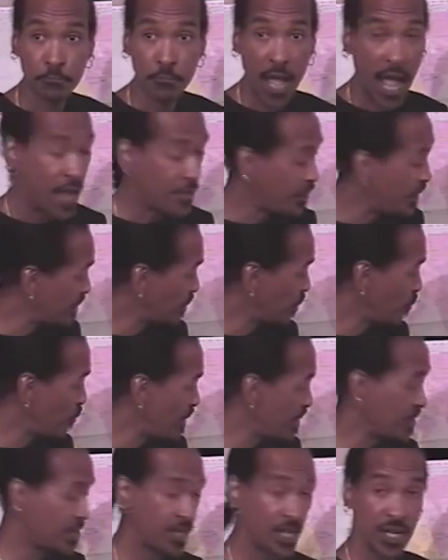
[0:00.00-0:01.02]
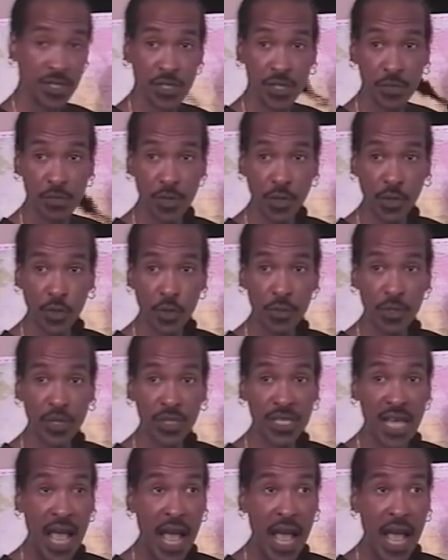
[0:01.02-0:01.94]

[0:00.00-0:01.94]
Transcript: I think the Renaissance is a miracle because